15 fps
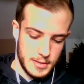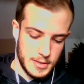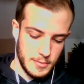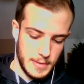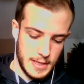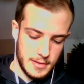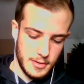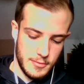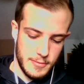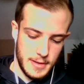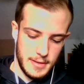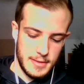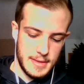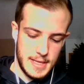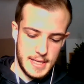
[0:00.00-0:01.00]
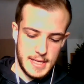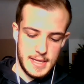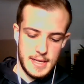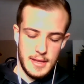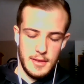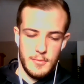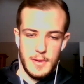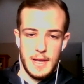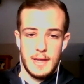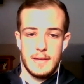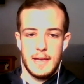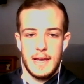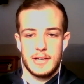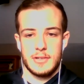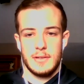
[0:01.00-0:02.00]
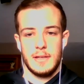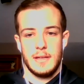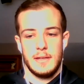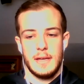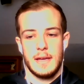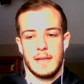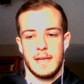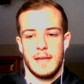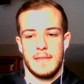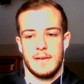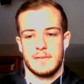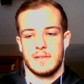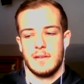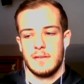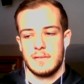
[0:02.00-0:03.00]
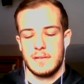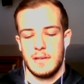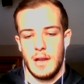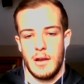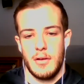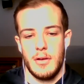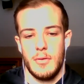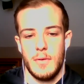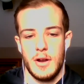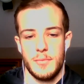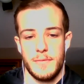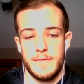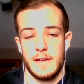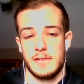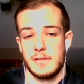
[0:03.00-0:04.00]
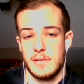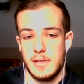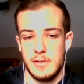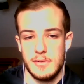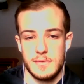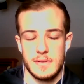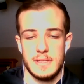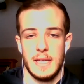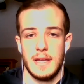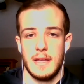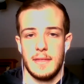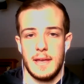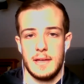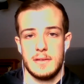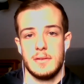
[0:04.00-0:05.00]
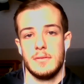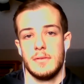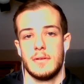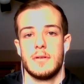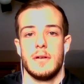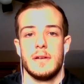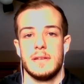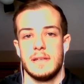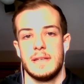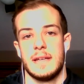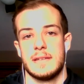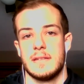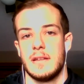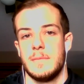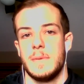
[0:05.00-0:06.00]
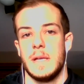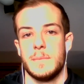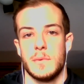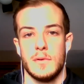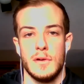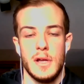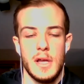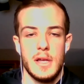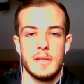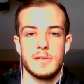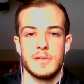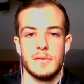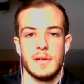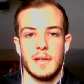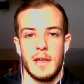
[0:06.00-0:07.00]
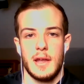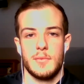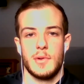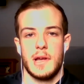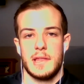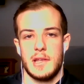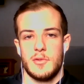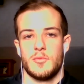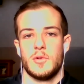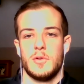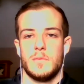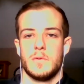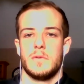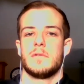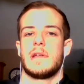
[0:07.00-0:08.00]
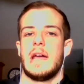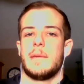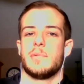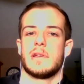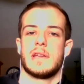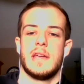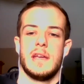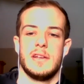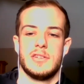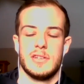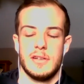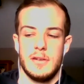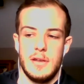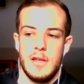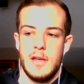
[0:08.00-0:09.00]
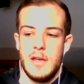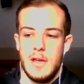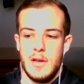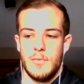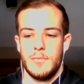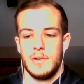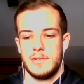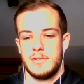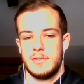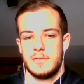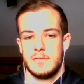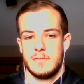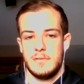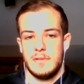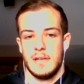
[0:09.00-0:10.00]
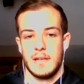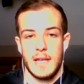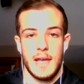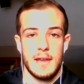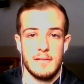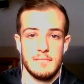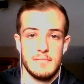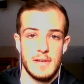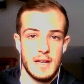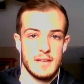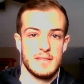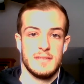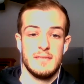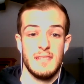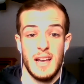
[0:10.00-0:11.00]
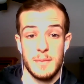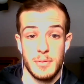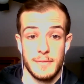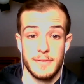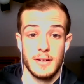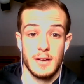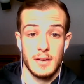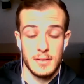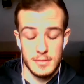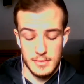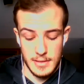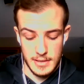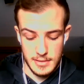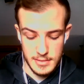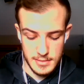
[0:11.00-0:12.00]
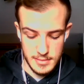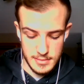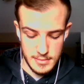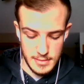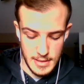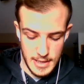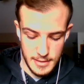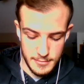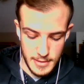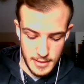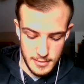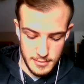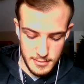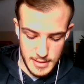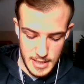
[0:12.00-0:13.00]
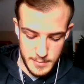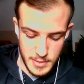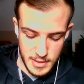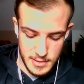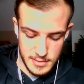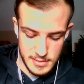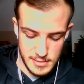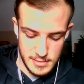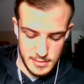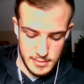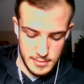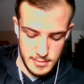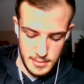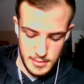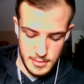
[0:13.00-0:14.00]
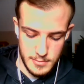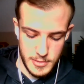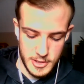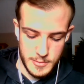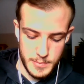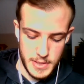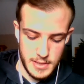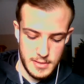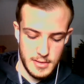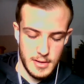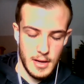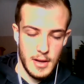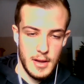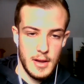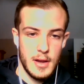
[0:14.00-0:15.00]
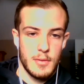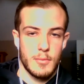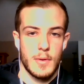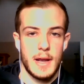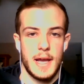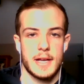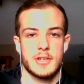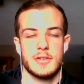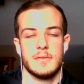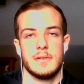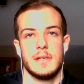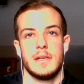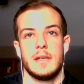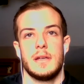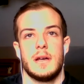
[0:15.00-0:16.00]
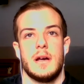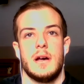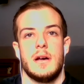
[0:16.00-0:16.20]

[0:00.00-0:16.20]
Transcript: we had to create that, and then we had to actually, again, that was another scenario where Professor Hughes was taking that to the Crawling to Destiny people. So again, we got that real world application, which again, I prefer. That's just, I'd rather do that because it's, much better. We're actually